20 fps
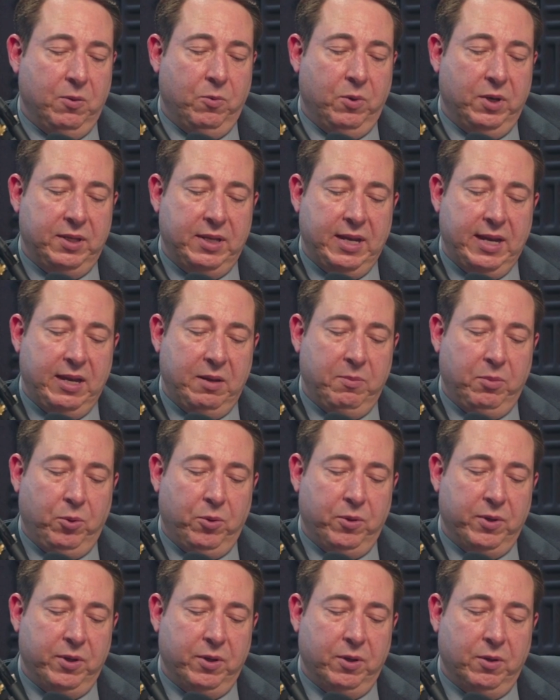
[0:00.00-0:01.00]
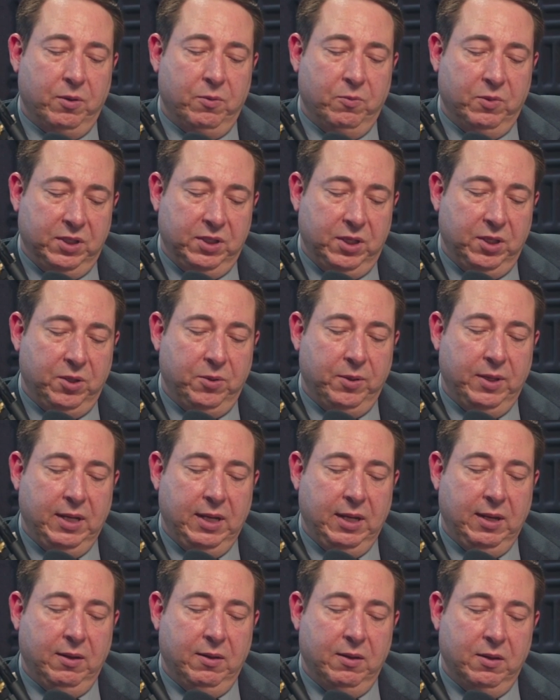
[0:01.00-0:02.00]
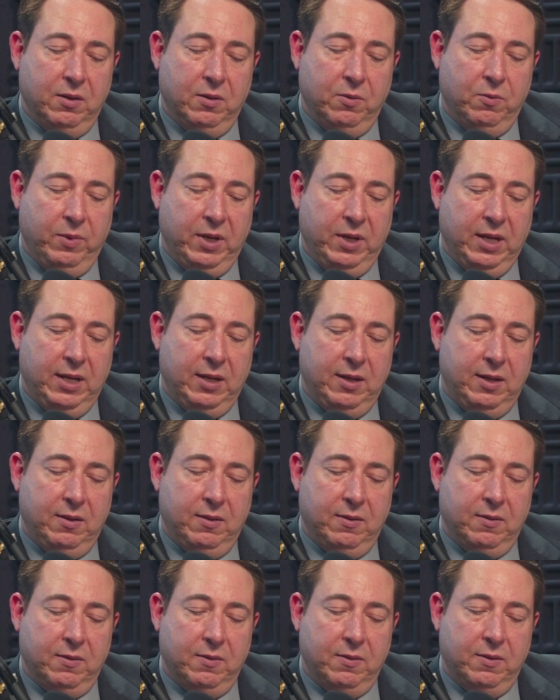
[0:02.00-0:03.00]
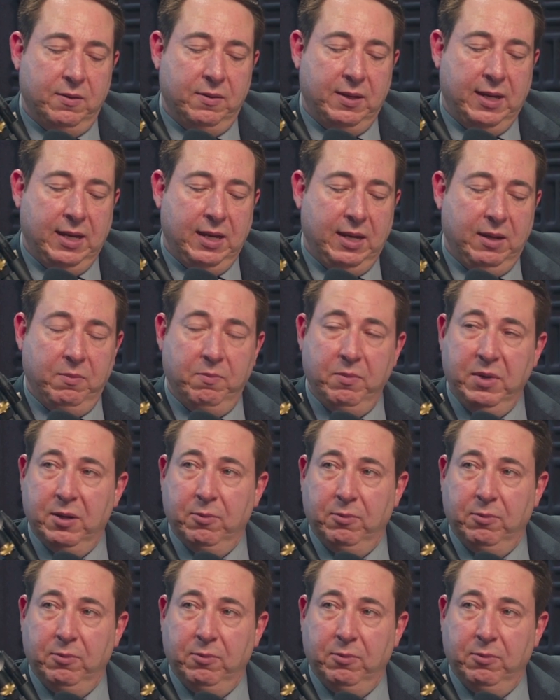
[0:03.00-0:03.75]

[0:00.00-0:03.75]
what that employer was doing when they,